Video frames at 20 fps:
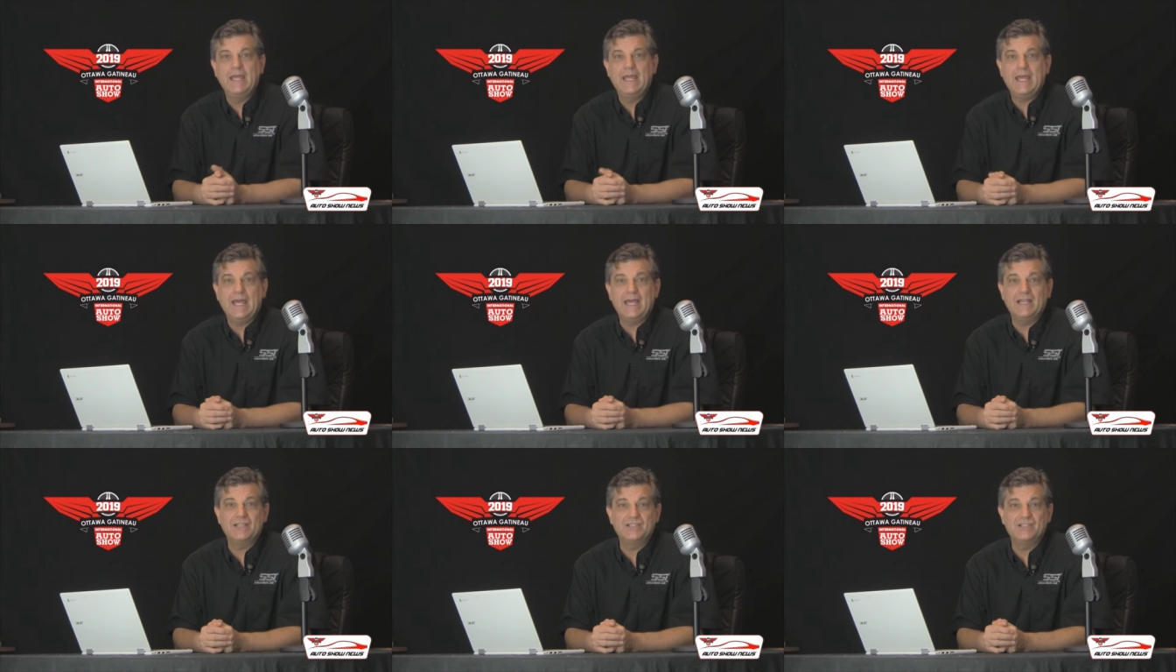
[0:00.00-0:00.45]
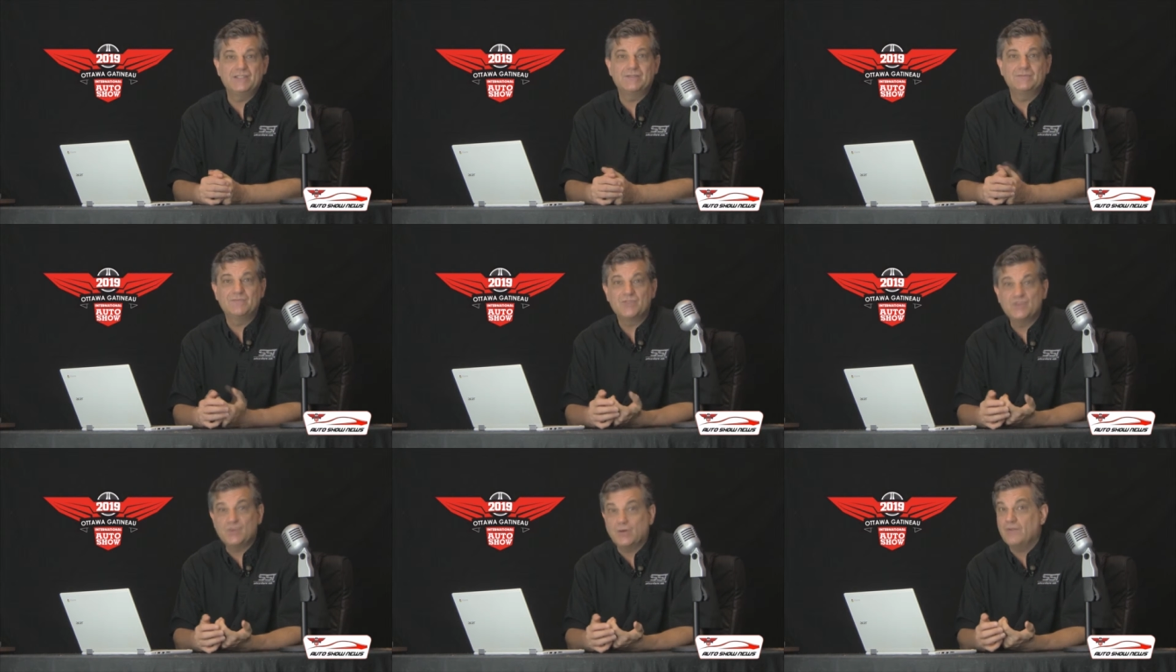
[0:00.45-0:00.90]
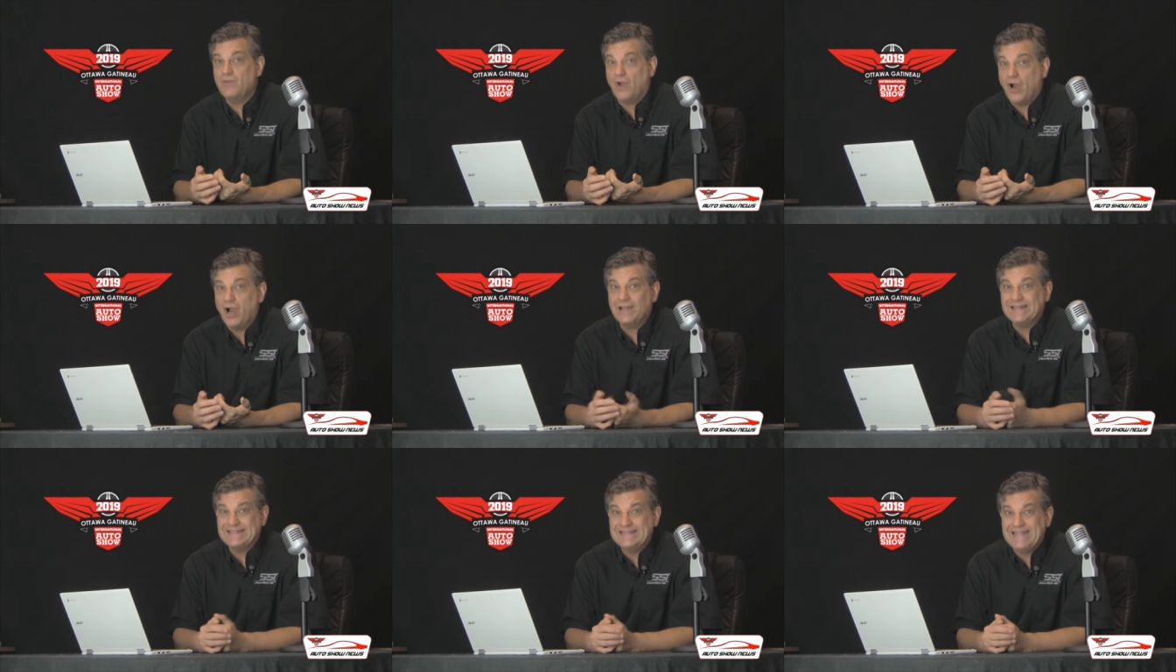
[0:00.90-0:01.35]
has sort of
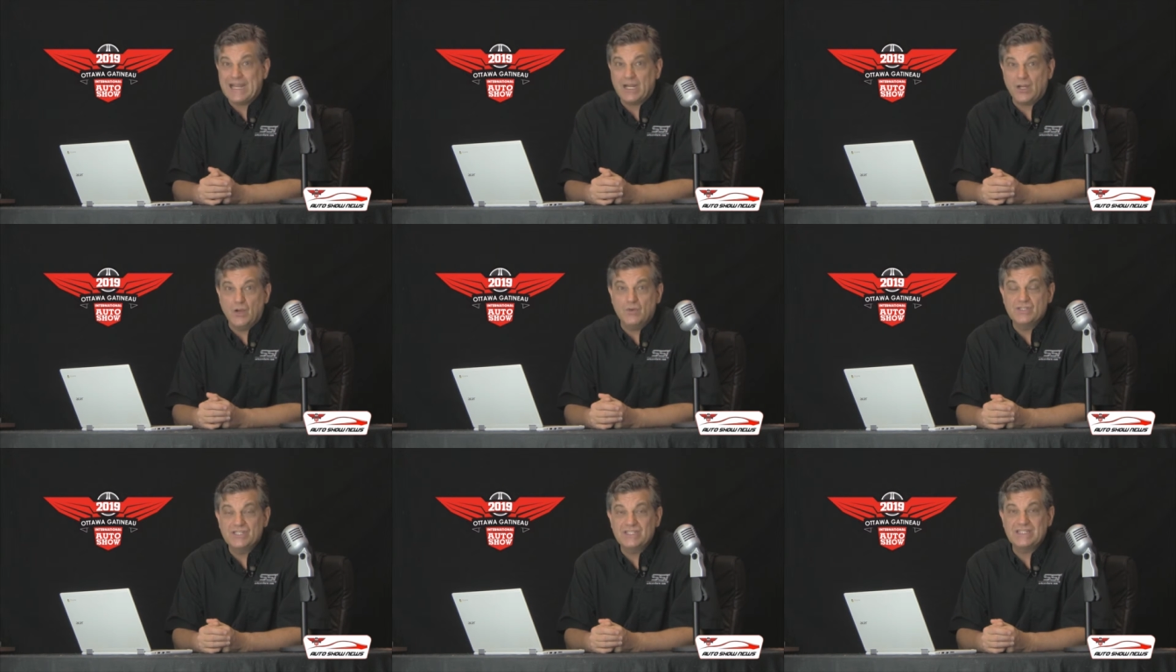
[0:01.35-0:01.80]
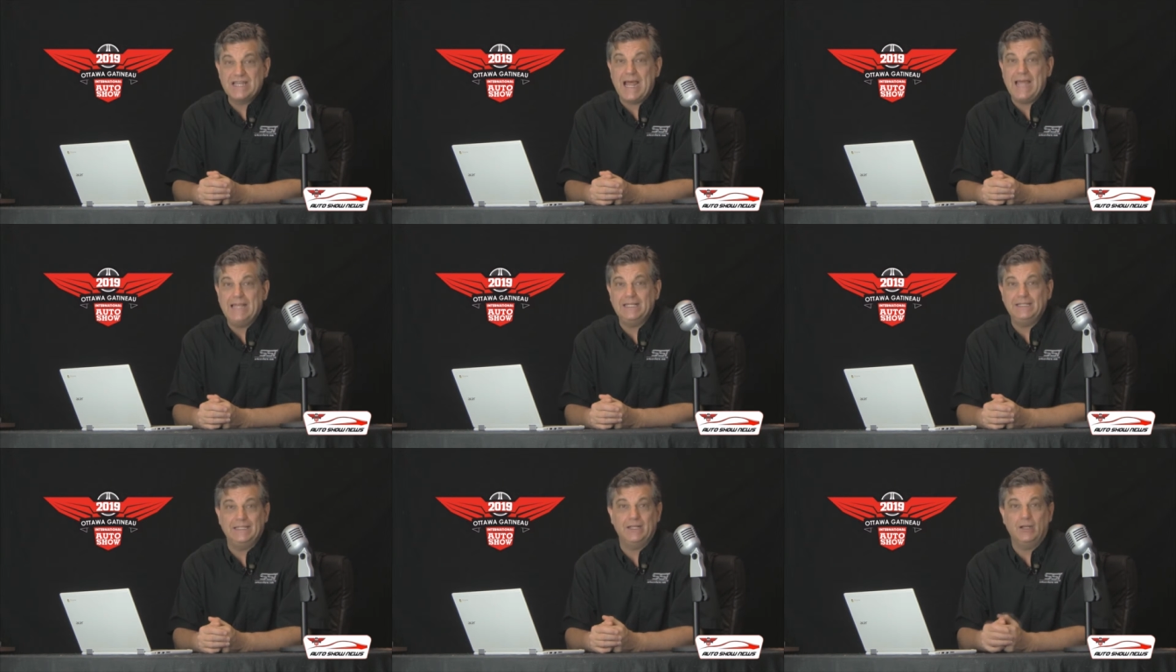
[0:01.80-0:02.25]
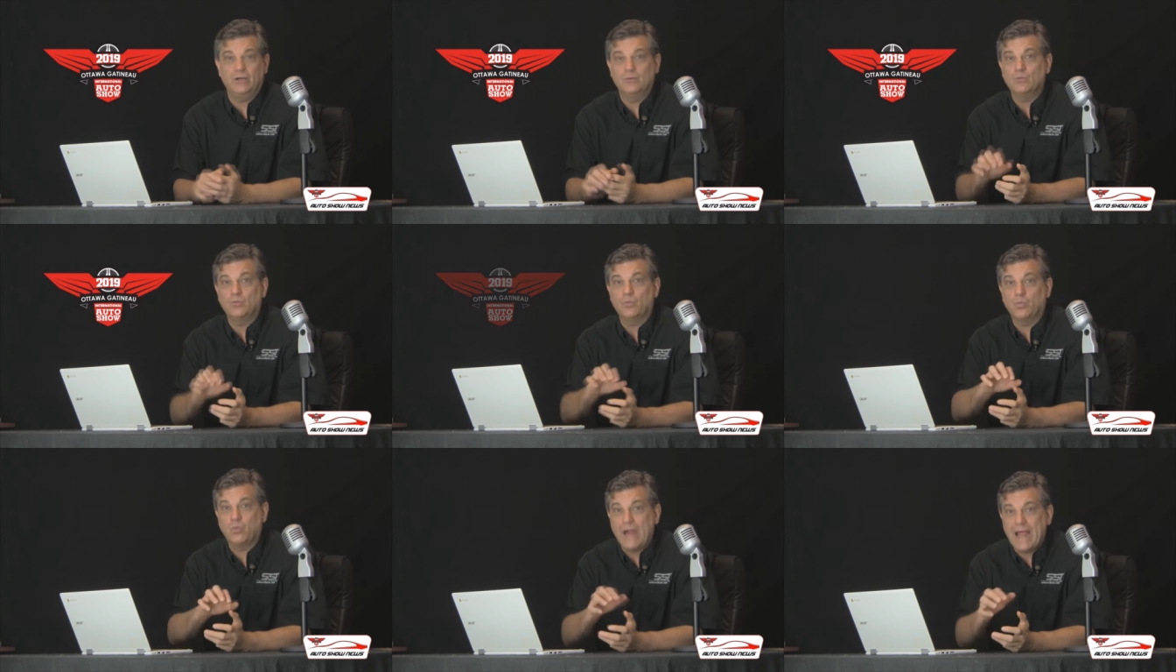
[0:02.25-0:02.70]
Art Deco styling,
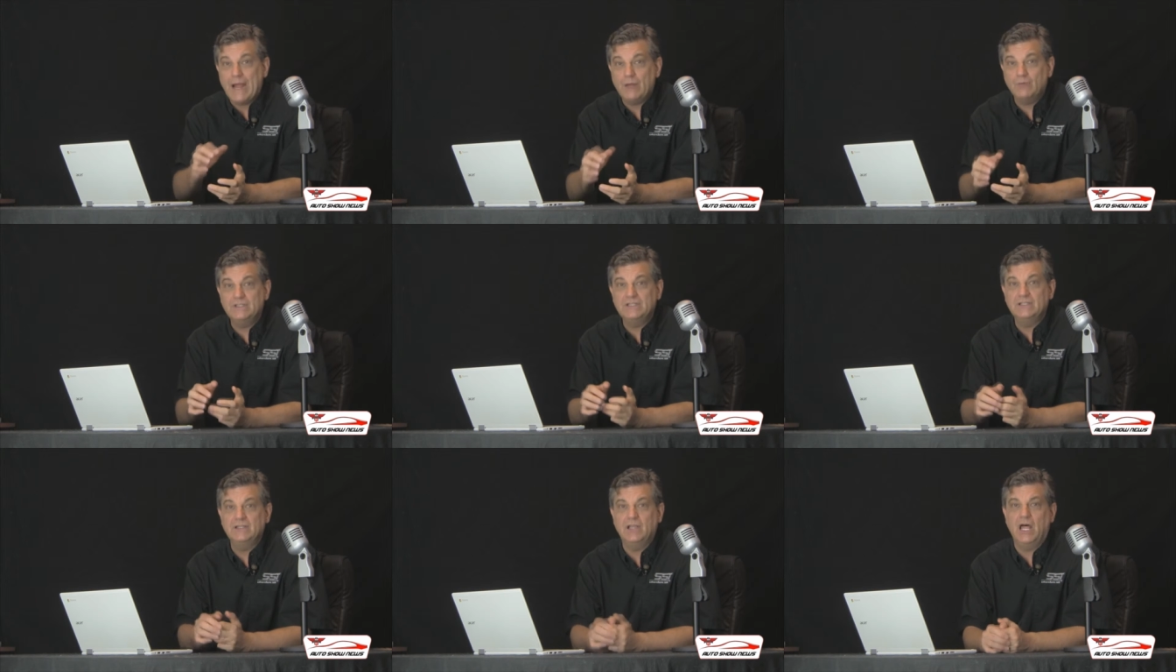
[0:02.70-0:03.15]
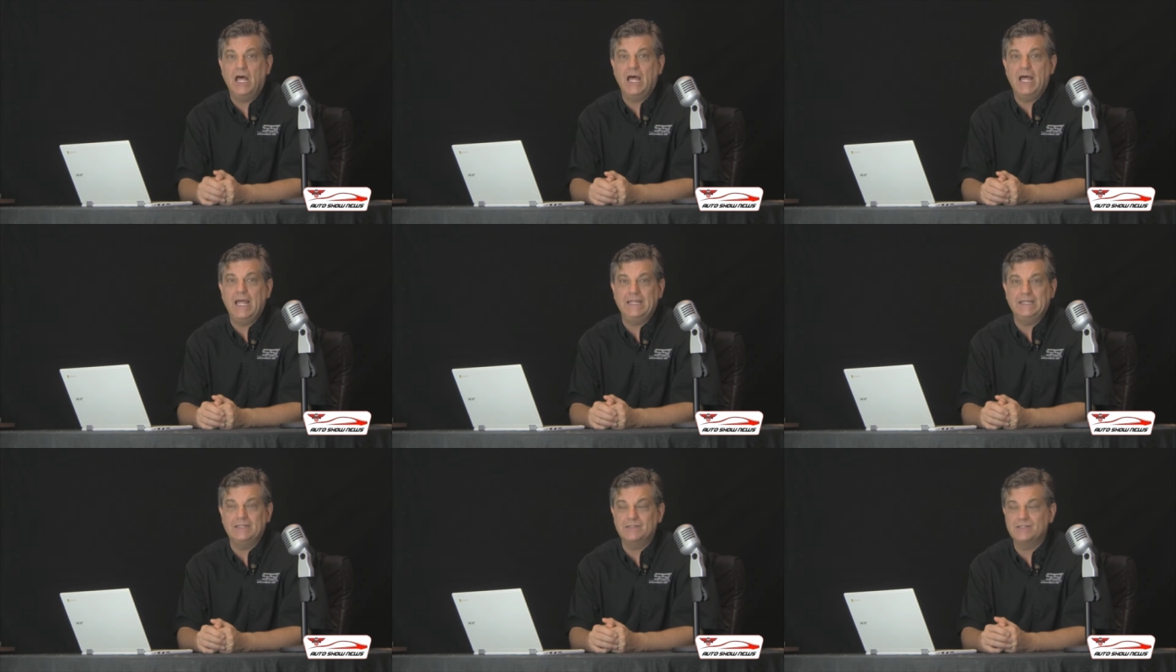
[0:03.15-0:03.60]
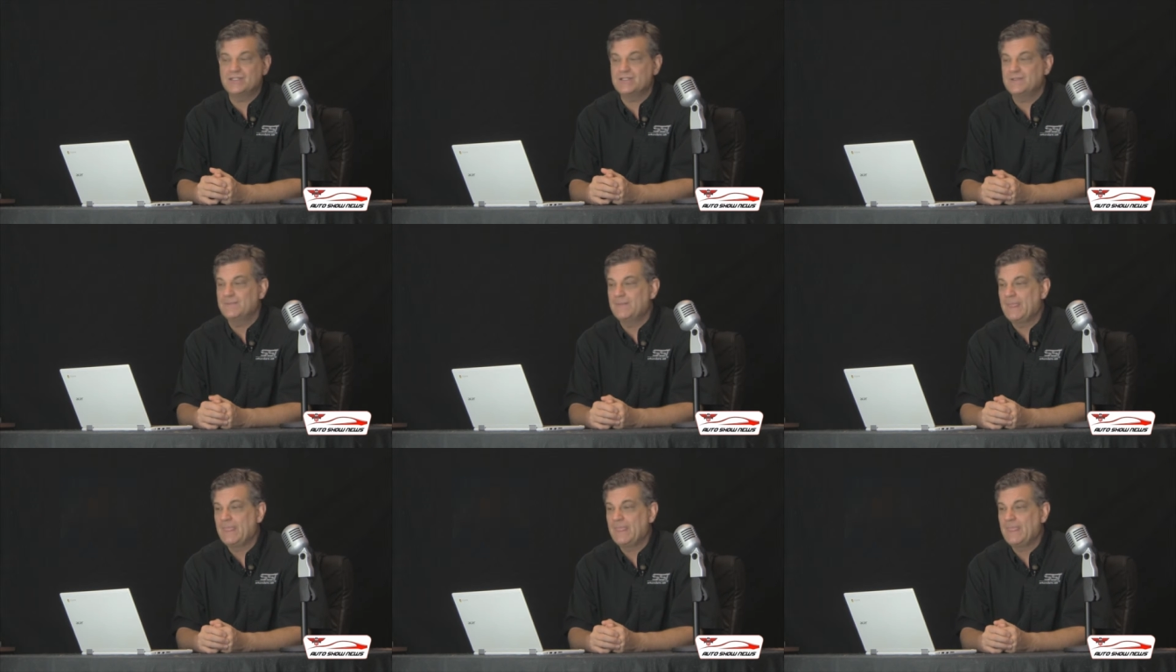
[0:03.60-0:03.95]
rounded lines.